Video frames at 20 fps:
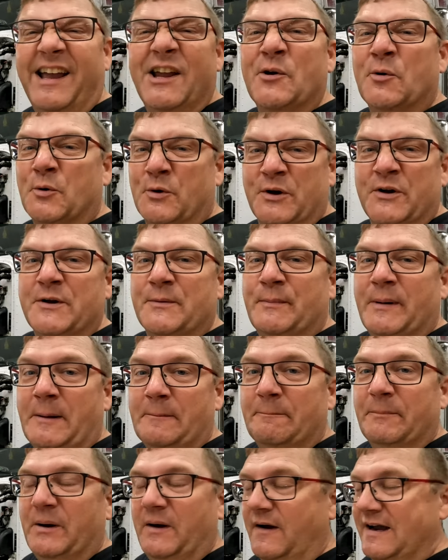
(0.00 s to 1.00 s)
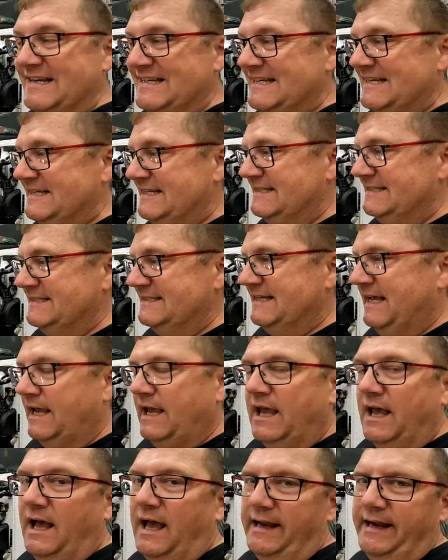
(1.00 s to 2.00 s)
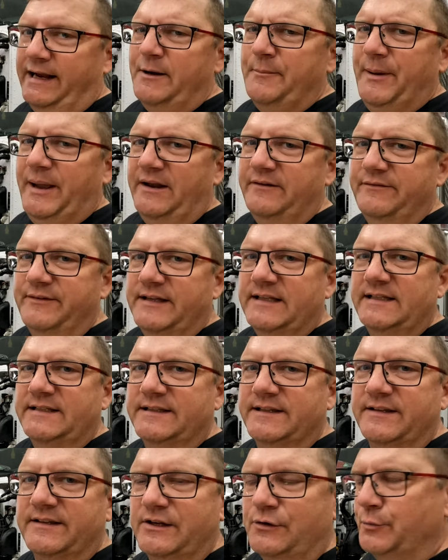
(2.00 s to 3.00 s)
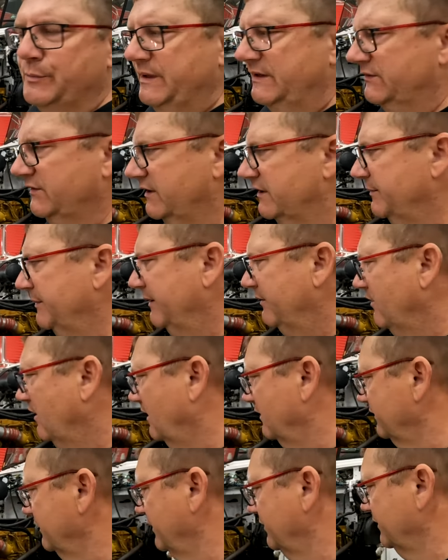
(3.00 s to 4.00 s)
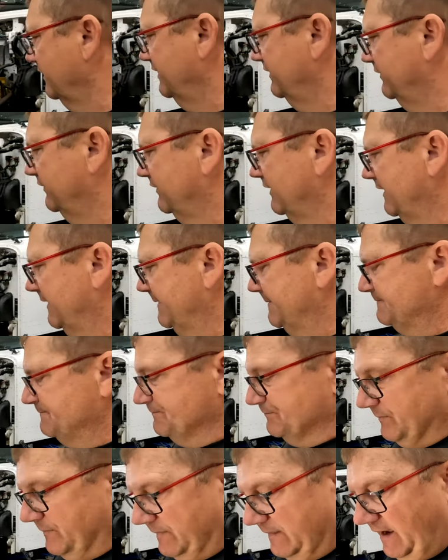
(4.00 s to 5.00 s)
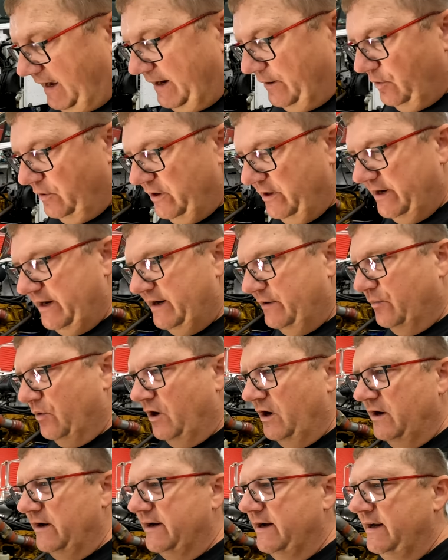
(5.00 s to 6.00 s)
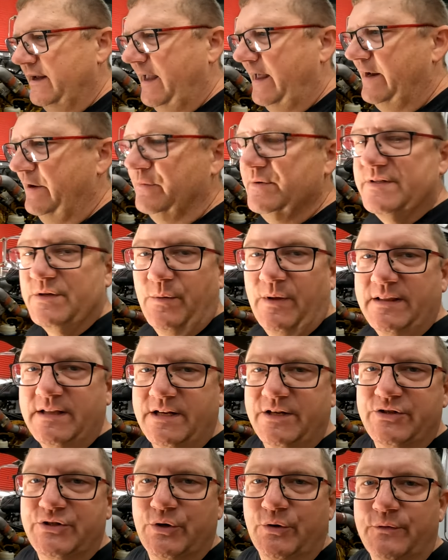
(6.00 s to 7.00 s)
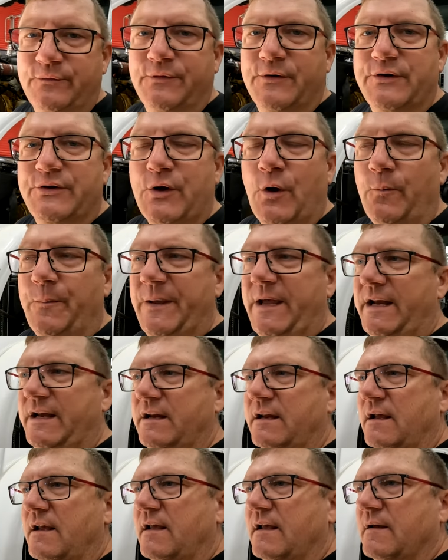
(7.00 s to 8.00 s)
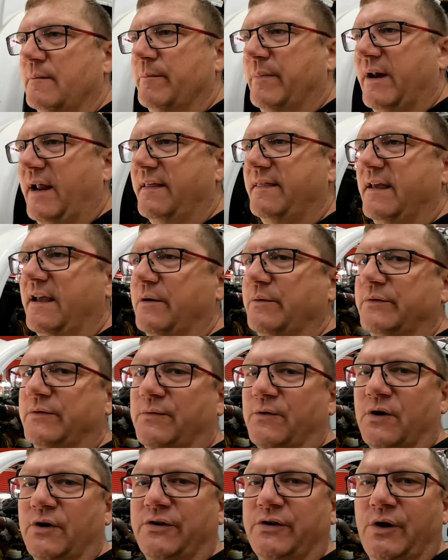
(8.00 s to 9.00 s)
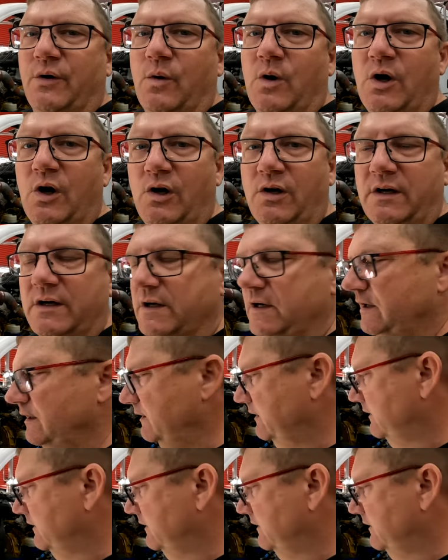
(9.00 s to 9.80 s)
I ordered a bumper. I got a bad feeling that the toe pin's gonna be wrong though, because I ordered it at work, and it was the one that it showed for a toe pin, but I think it was for a toe hook,